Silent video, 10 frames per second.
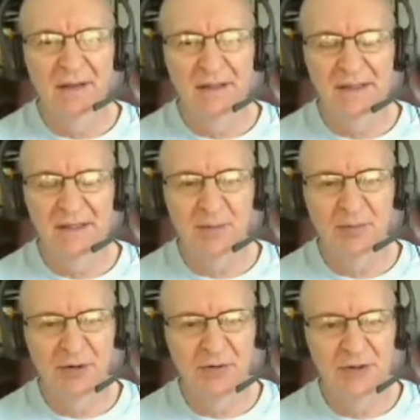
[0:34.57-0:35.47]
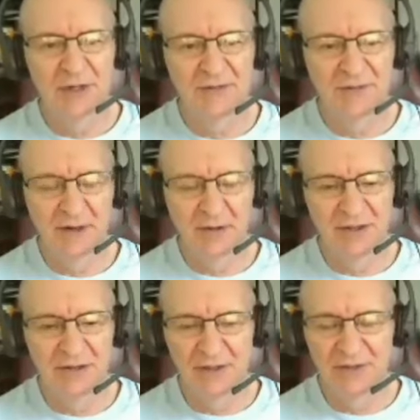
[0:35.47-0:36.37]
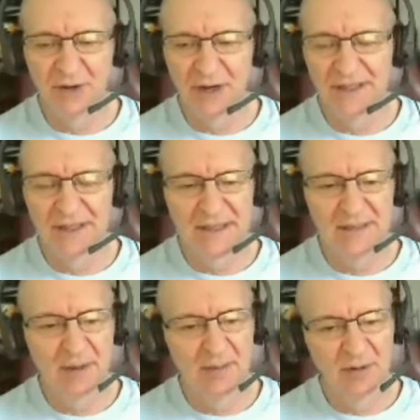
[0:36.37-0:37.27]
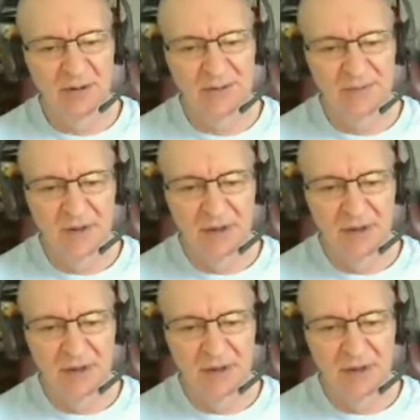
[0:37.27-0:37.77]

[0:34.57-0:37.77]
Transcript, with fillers: and this is the Improve Your Chess video series for I C C members.